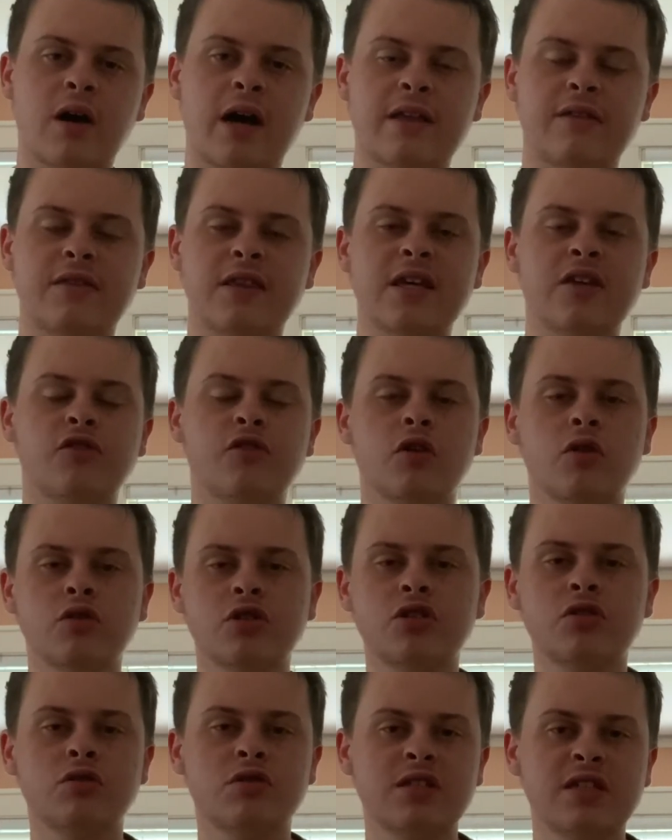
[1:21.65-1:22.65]
I think
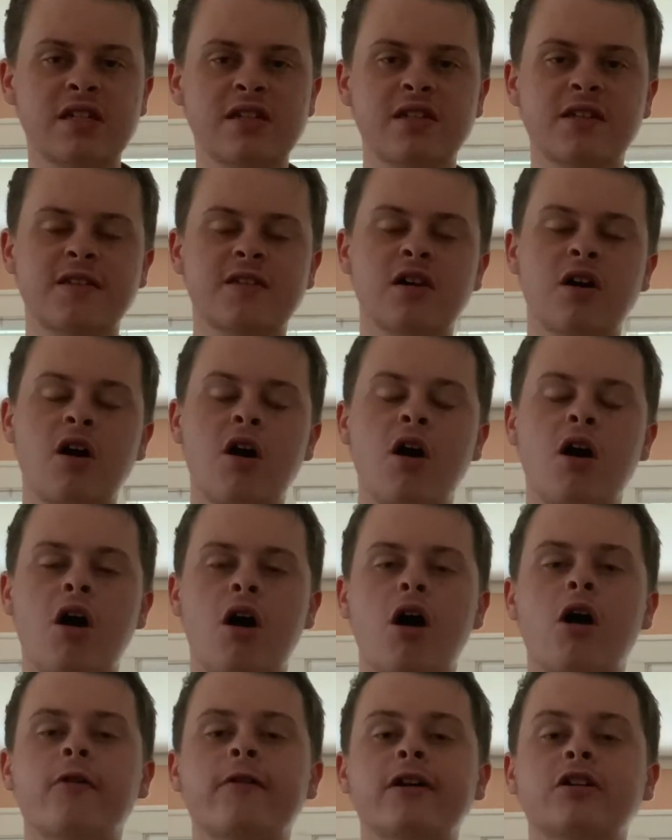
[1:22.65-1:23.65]
those two seasons
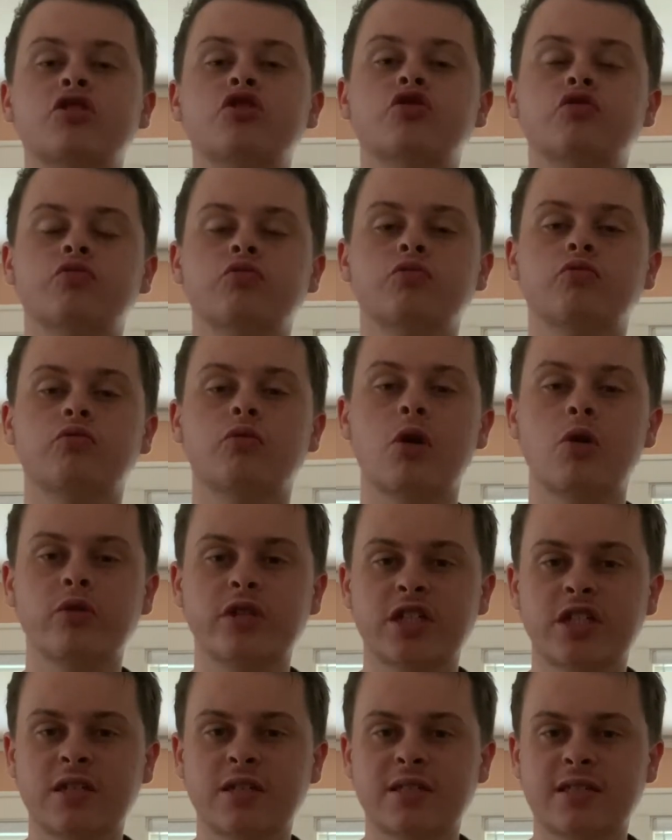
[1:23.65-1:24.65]
are
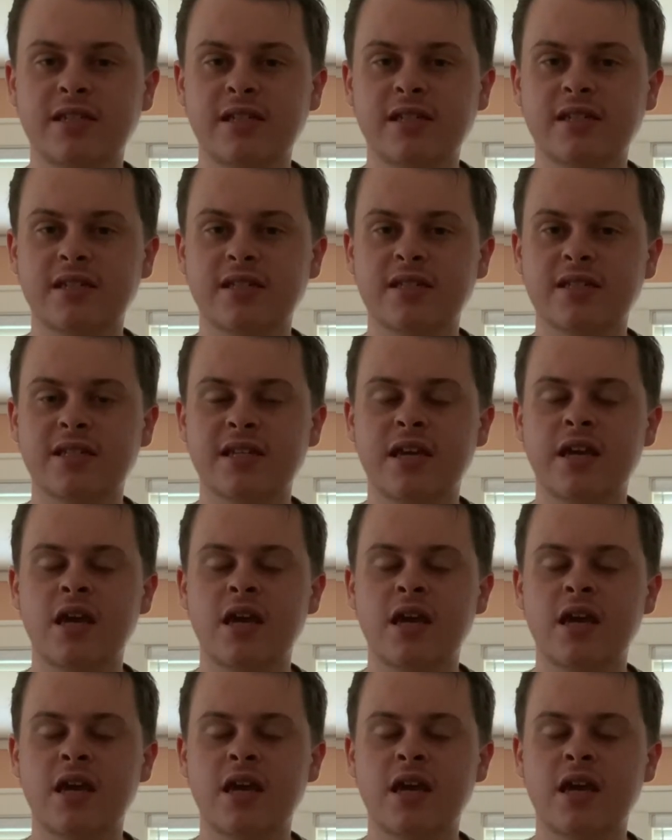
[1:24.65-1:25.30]
atrocious seasons.